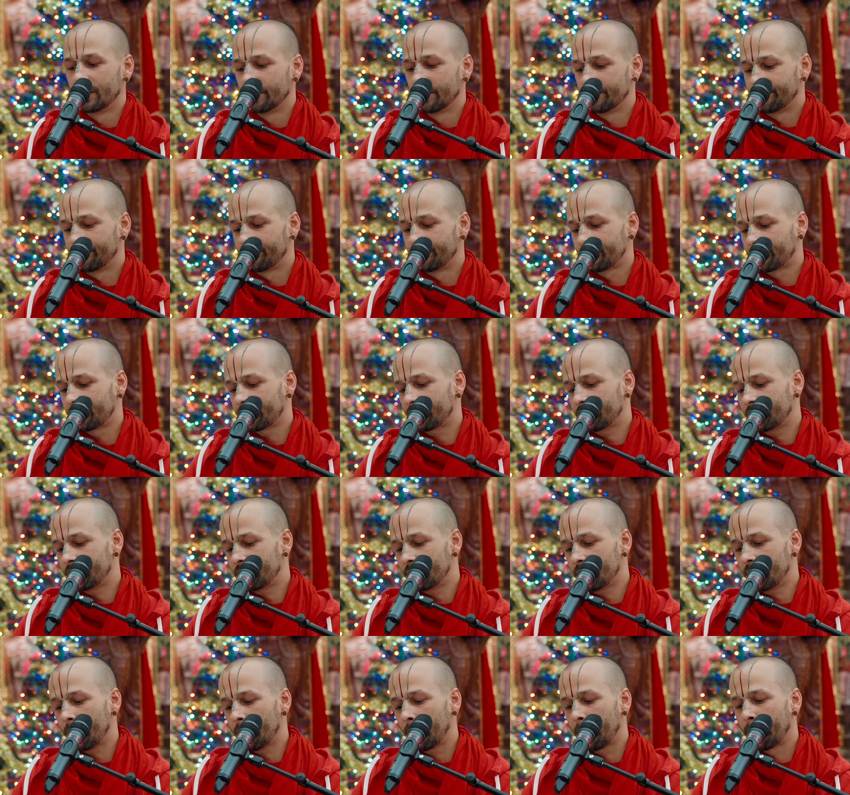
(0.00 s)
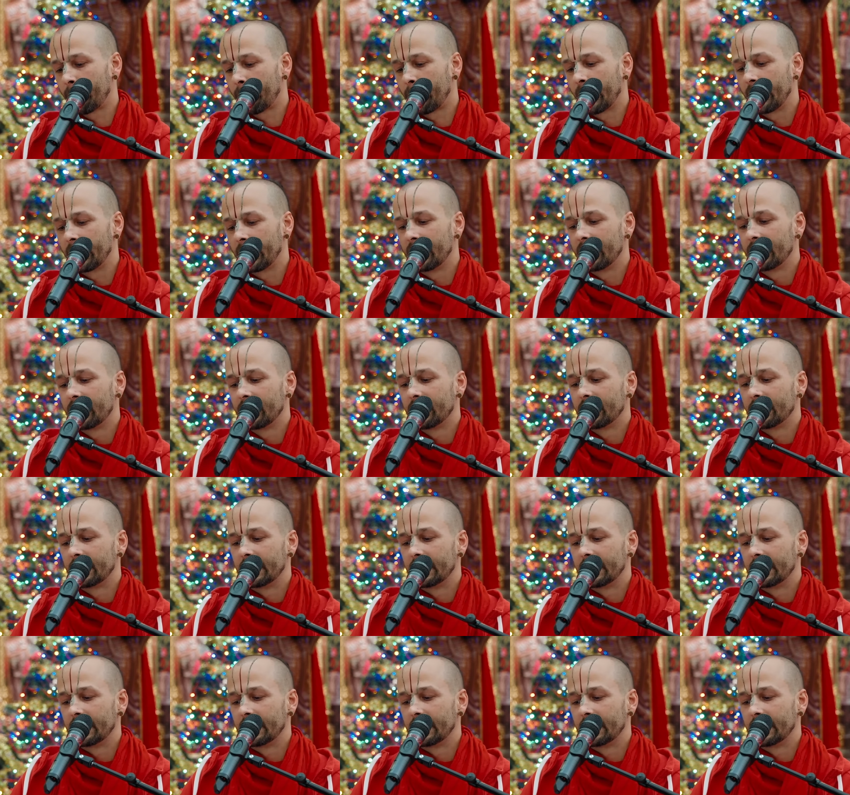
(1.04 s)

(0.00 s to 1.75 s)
No one is speaking in this clip.